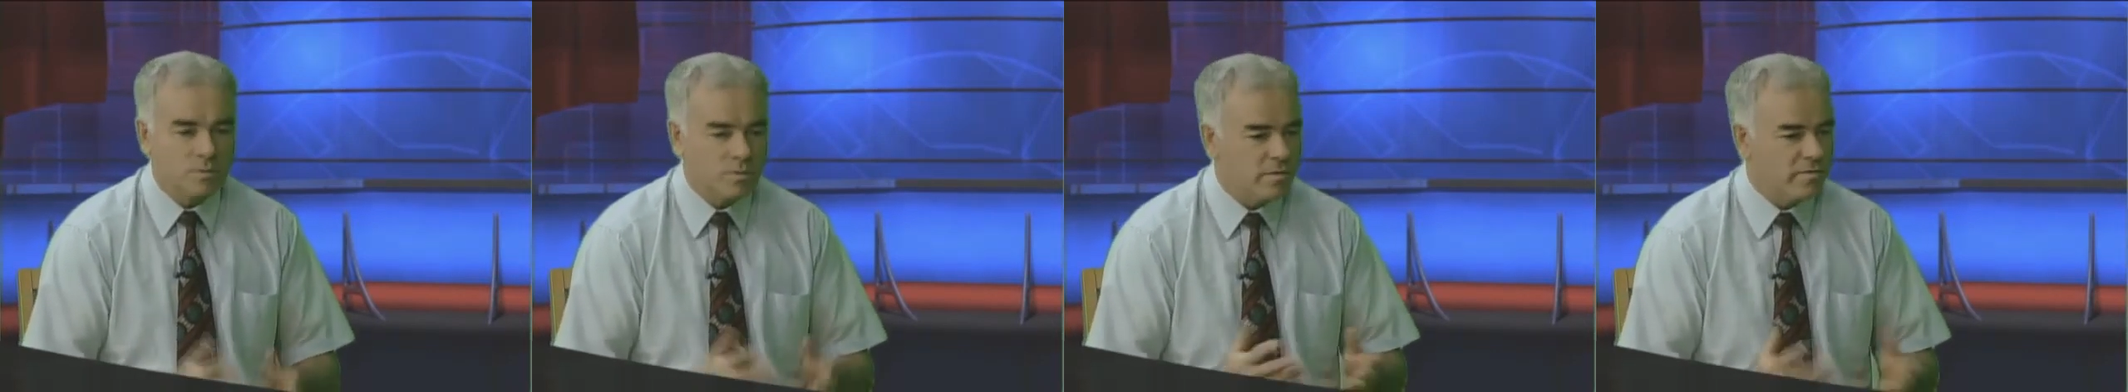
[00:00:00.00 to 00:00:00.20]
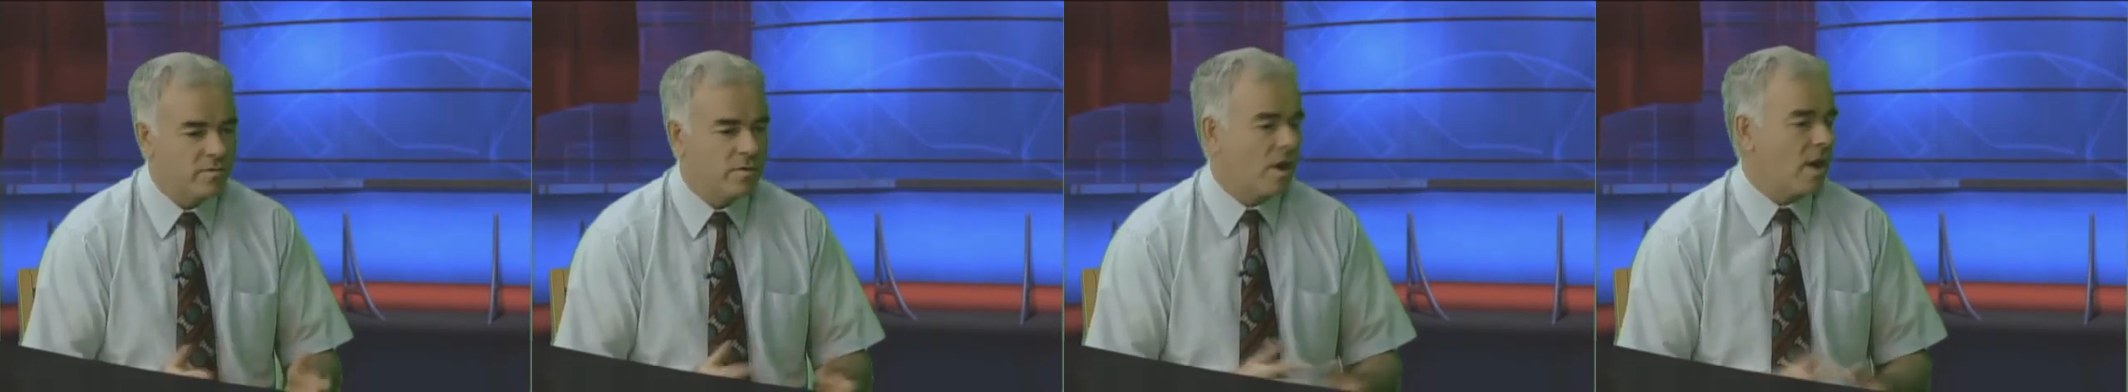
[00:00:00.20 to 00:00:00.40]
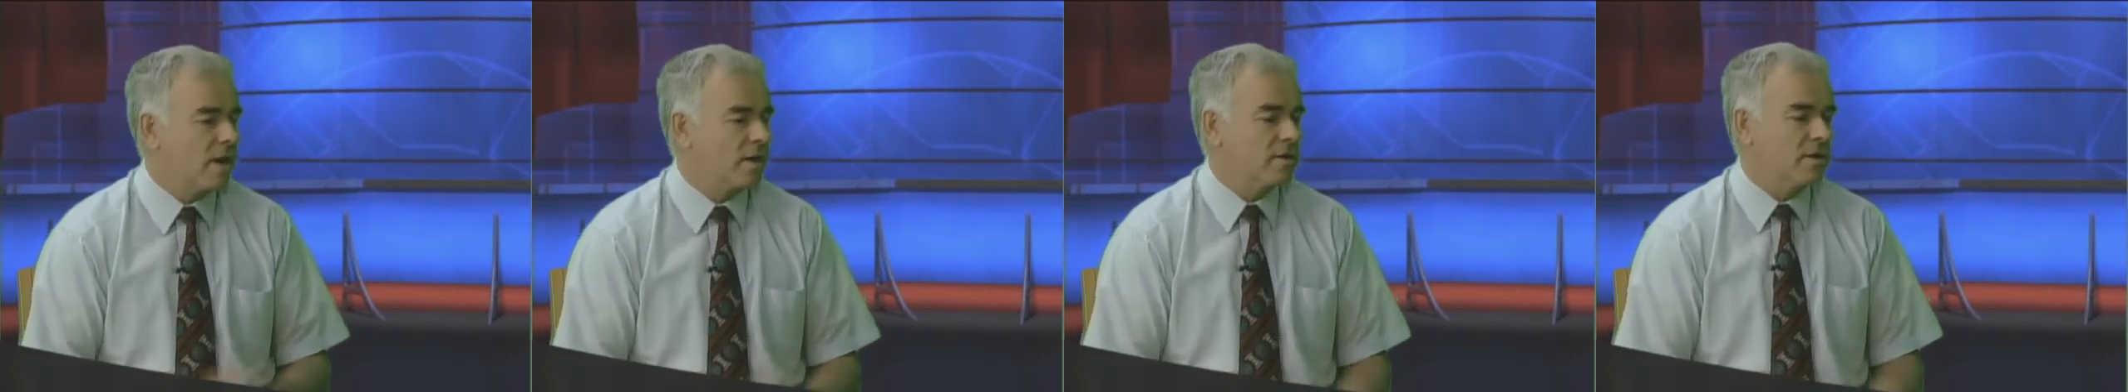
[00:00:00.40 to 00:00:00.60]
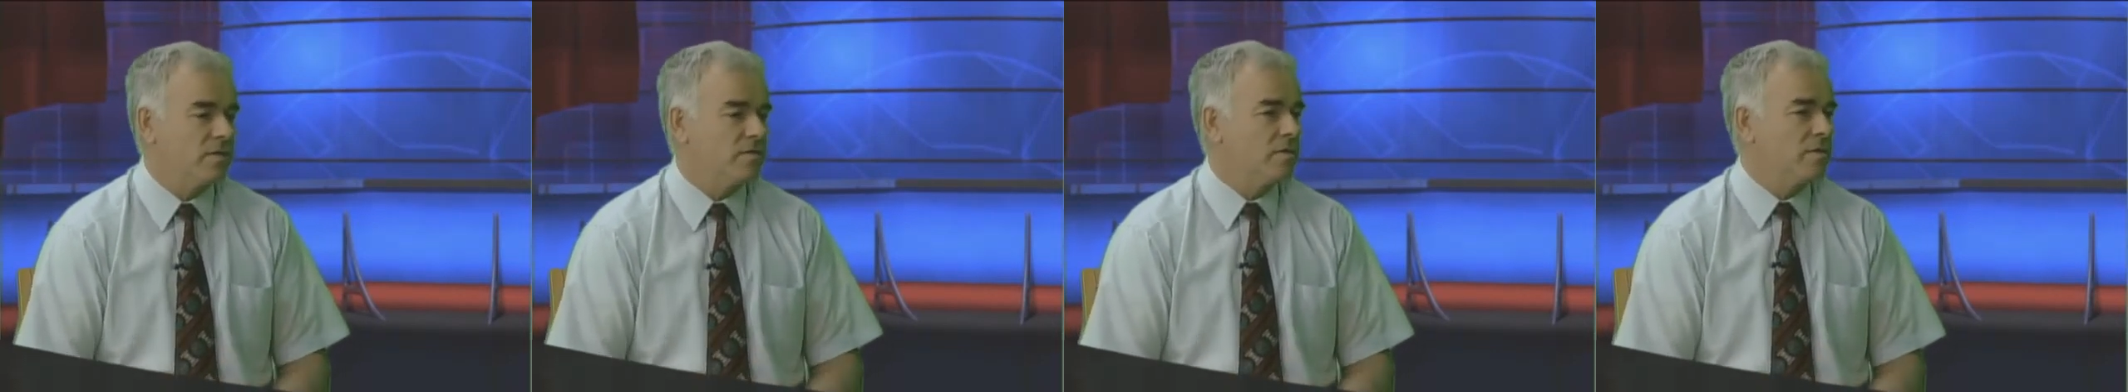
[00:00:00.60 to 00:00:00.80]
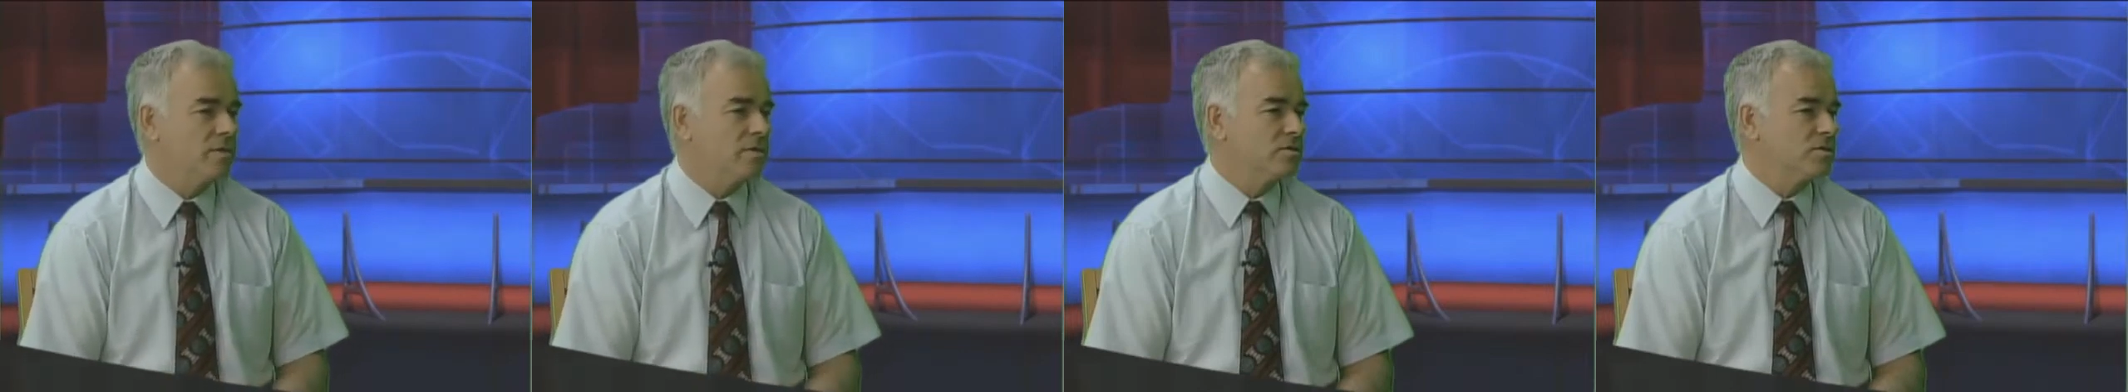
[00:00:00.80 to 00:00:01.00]
We've talked
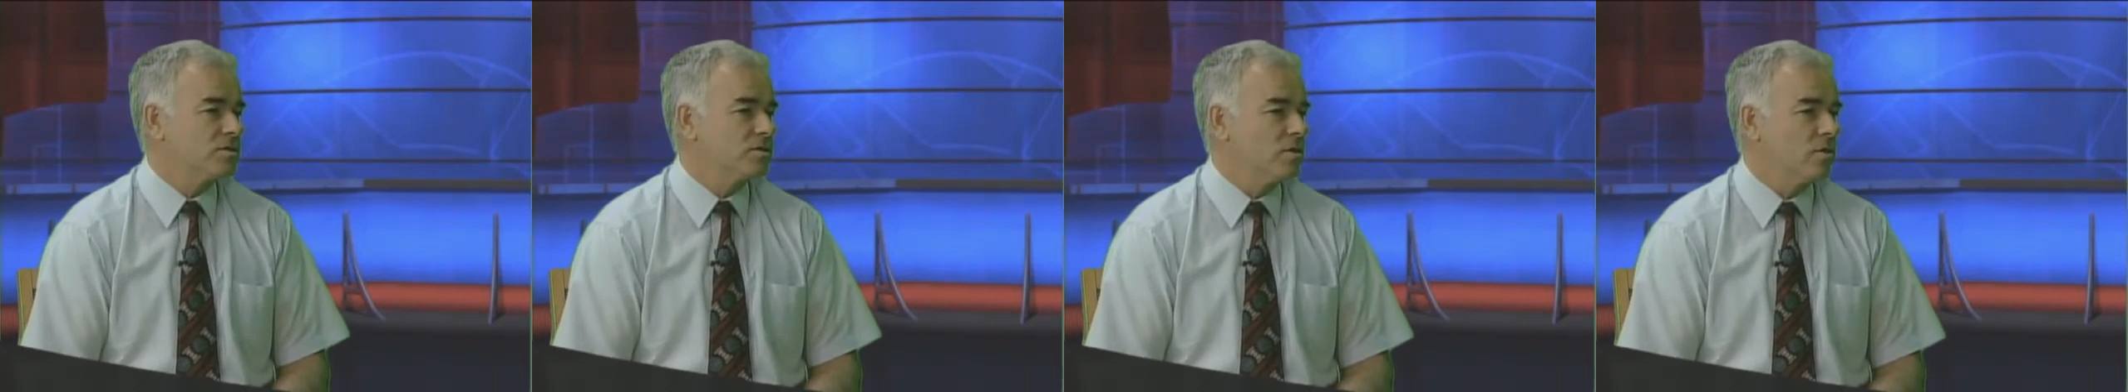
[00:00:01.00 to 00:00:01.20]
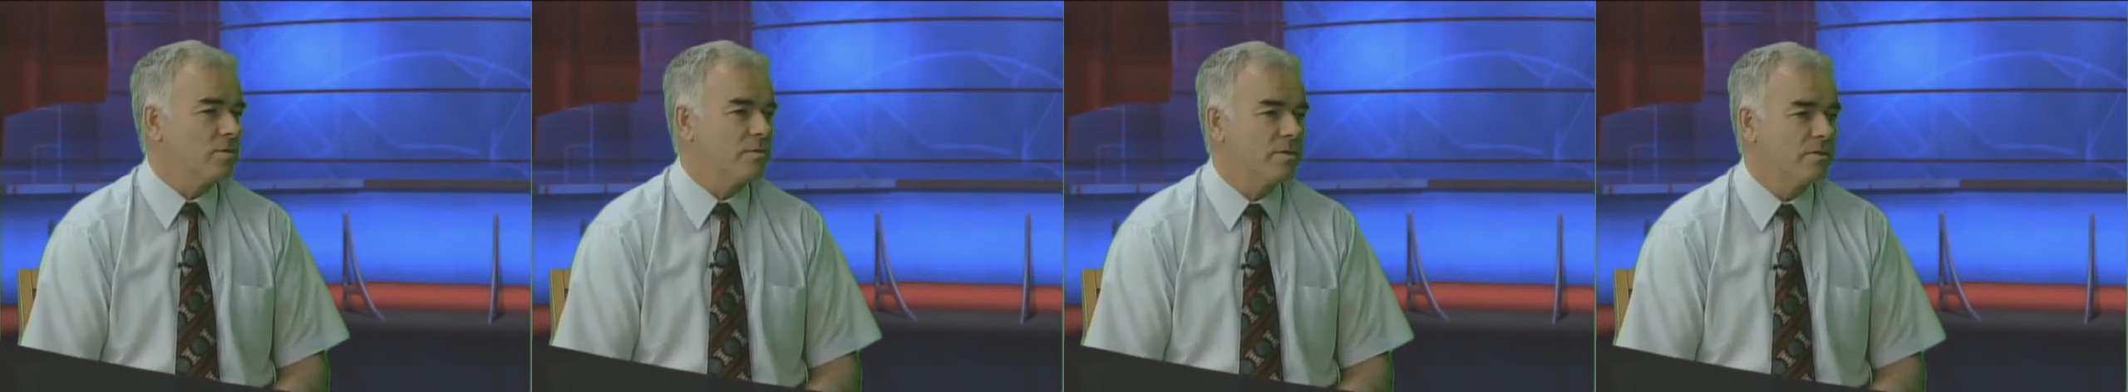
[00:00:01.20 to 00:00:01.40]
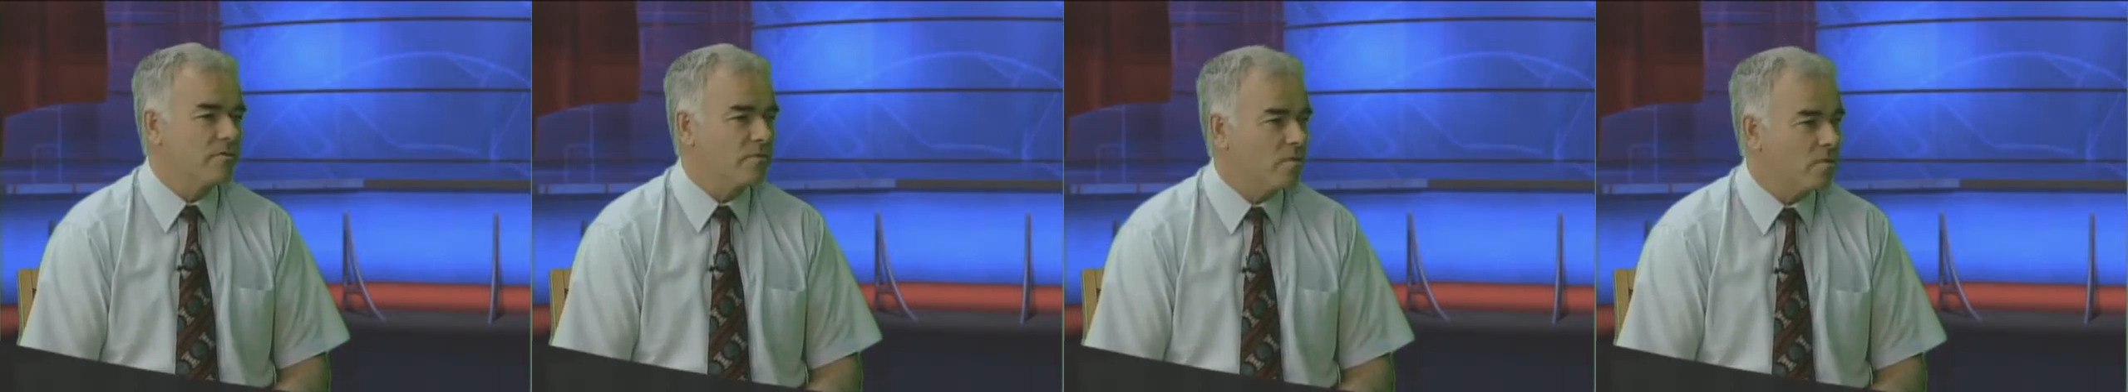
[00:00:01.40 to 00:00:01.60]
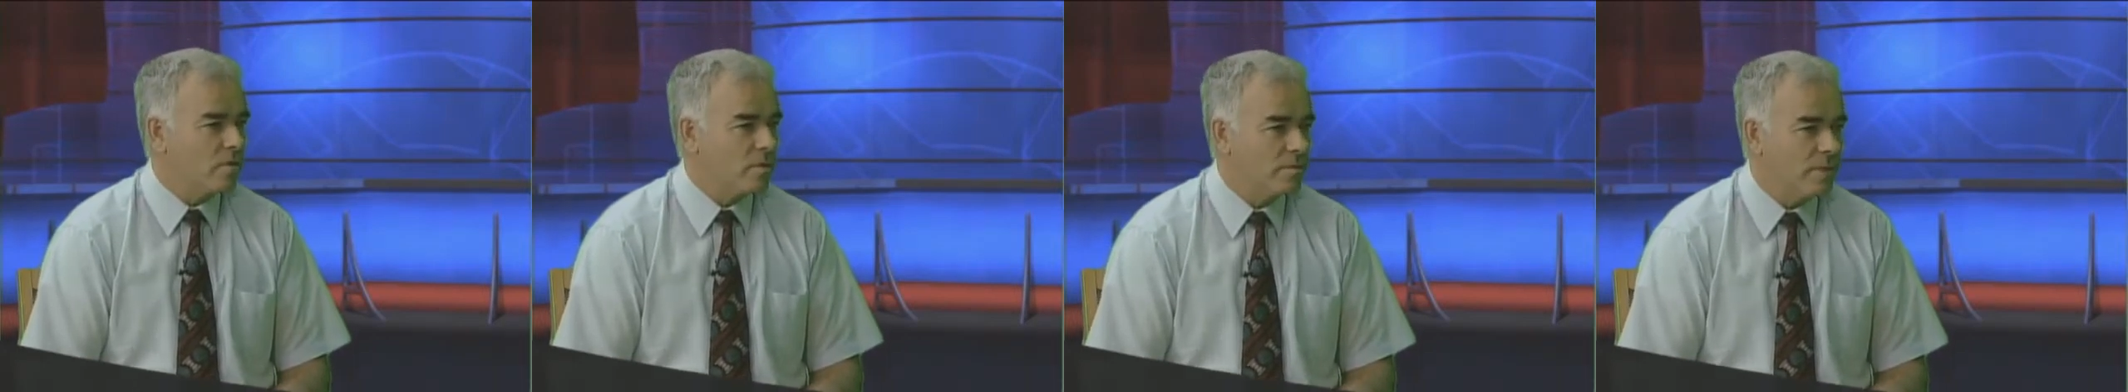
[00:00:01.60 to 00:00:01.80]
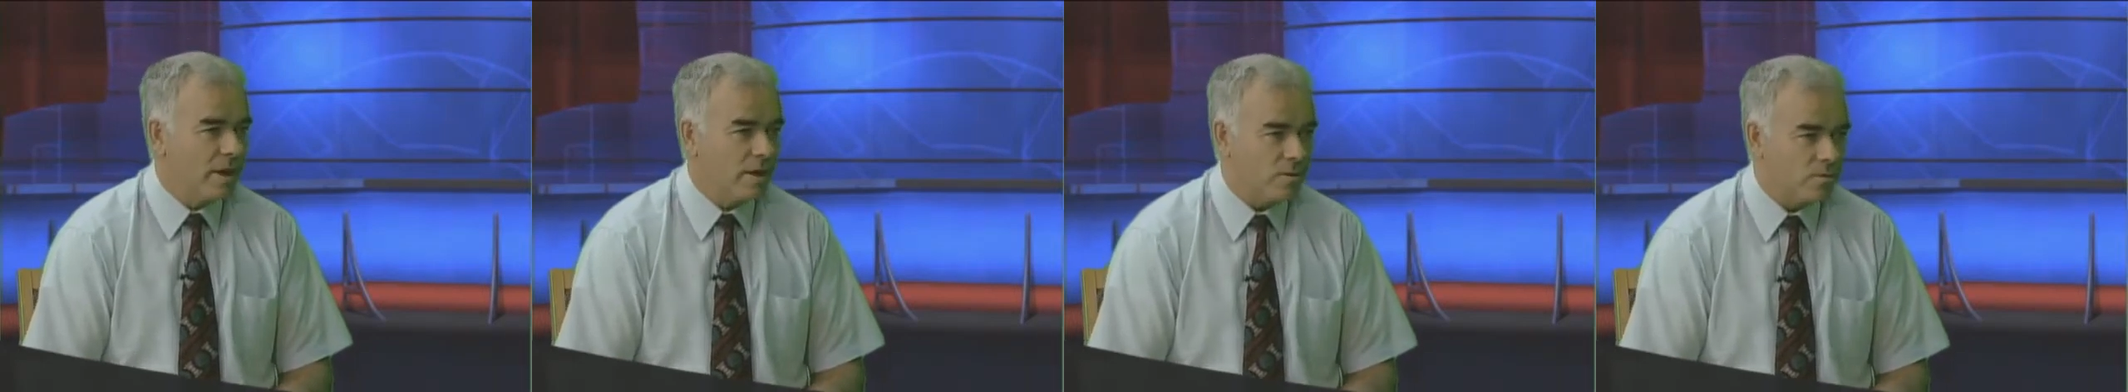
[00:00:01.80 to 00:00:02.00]
on this show before
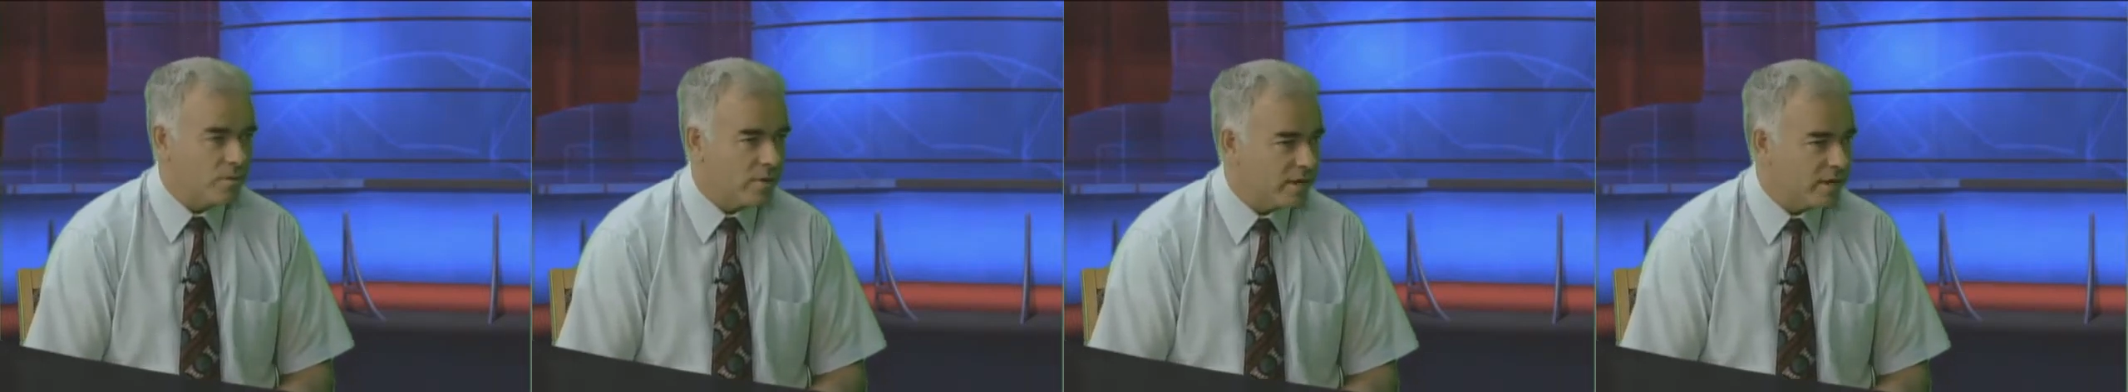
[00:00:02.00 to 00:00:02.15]
about